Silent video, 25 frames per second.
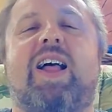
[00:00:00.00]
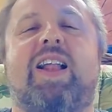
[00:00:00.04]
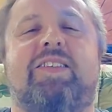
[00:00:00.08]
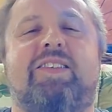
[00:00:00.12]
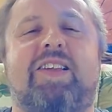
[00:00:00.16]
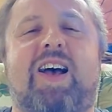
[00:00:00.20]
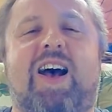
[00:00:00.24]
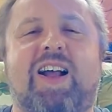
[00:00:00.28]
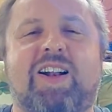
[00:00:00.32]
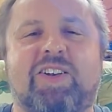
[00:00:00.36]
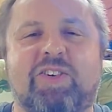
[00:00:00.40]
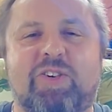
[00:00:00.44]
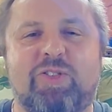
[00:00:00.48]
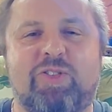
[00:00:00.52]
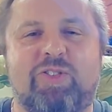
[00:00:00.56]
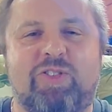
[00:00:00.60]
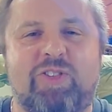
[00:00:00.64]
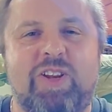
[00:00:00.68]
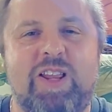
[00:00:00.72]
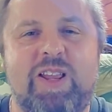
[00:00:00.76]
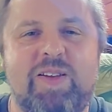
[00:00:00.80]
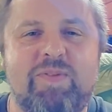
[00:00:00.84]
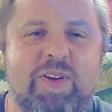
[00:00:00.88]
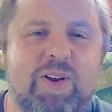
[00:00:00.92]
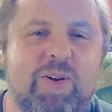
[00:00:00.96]
Dr.
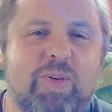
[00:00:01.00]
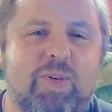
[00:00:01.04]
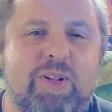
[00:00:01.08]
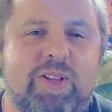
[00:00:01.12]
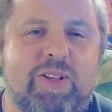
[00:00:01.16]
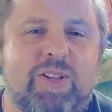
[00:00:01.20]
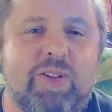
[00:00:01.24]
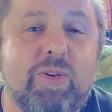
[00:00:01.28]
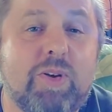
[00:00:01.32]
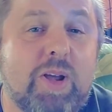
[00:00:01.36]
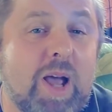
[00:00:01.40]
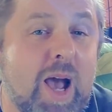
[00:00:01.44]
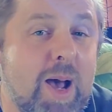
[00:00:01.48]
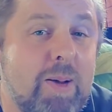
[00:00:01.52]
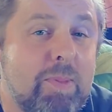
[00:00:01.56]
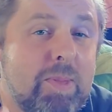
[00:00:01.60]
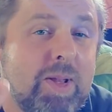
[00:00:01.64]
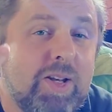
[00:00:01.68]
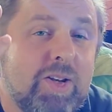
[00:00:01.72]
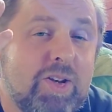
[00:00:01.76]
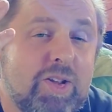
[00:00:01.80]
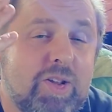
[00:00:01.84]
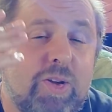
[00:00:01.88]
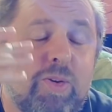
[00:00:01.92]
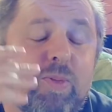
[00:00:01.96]
Steve here with you,
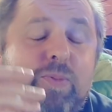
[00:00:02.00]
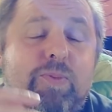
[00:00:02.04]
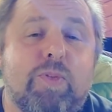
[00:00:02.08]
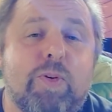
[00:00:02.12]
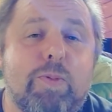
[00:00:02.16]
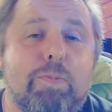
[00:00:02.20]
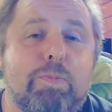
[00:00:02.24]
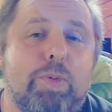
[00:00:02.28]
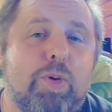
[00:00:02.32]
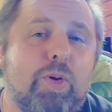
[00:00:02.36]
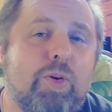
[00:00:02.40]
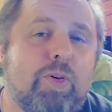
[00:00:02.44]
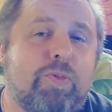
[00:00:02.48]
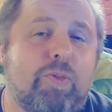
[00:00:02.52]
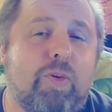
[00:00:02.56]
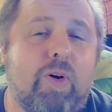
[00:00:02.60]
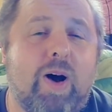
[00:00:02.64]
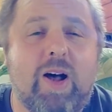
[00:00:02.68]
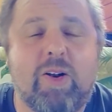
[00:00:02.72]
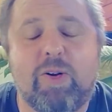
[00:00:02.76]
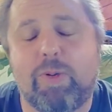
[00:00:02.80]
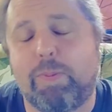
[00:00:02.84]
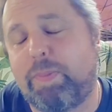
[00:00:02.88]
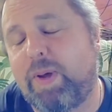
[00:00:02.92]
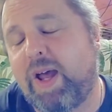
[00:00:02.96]
coming to you from beautiful
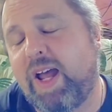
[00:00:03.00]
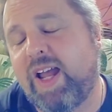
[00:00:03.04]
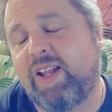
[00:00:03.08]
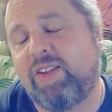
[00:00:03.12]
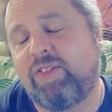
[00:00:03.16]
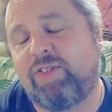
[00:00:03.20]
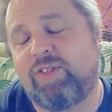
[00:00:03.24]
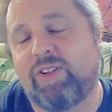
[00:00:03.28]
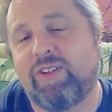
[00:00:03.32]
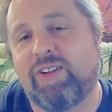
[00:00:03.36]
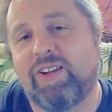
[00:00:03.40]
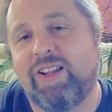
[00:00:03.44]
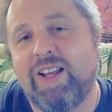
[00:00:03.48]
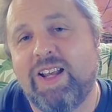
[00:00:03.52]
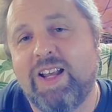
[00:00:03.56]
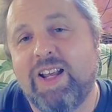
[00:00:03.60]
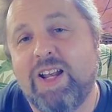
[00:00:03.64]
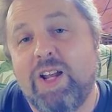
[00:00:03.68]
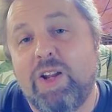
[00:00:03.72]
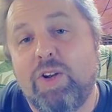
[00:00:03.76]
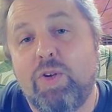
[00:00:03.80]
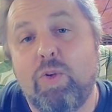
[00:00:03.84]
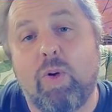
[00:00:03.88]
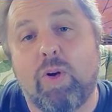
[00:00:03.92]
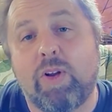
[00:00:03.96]
Outer Banks in
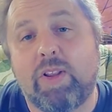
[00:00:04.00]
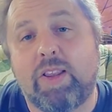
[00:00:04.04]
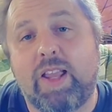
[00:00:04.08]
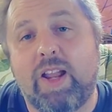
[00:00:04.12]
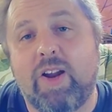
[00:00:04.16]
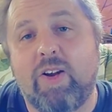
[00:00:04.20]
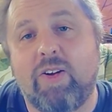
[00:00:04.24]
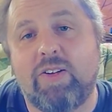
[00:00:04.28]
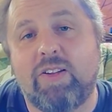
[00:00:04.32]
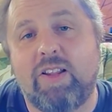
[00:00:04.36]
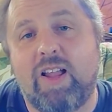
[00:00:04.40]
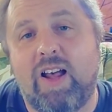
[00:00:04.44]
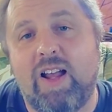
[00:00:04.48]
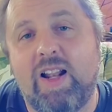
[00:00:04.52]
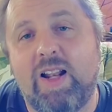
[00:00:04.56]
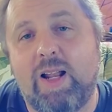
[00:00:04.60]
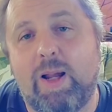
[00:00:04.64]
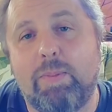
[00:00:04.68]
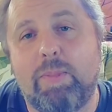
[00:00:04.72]
North Carolina.